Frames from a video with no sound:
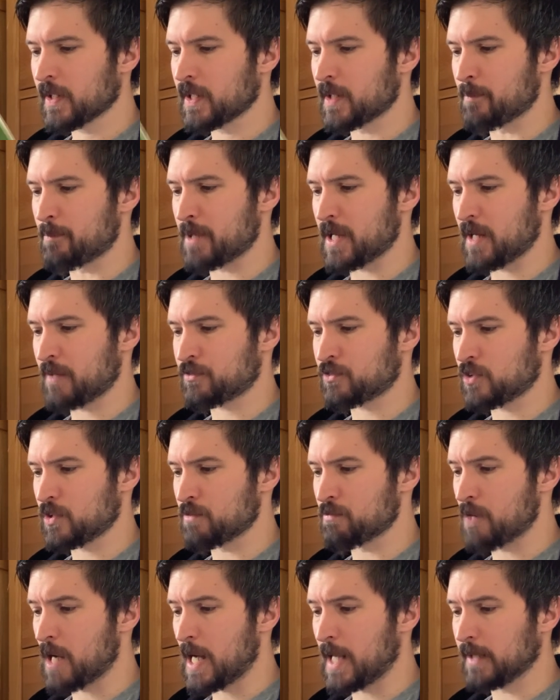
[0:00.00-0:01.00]
The
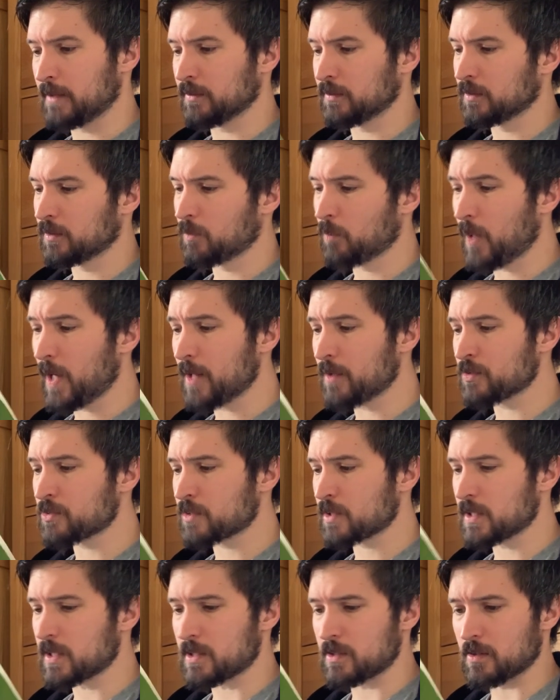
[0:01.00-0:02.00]
BFG ran. What
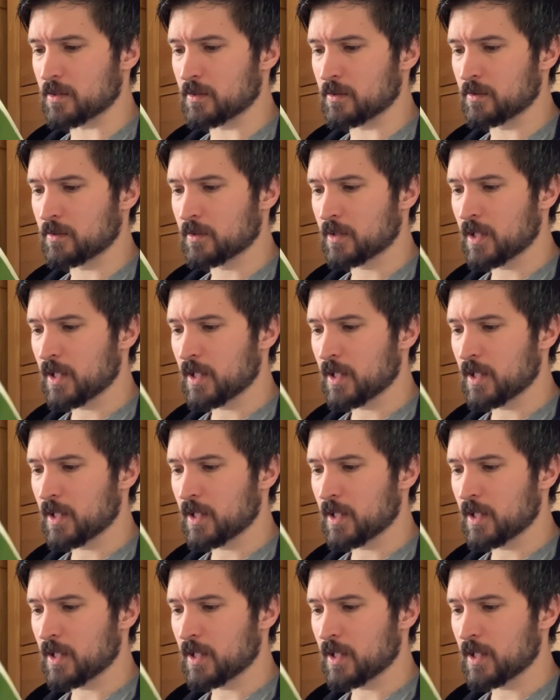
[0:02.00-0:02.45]
else could he do?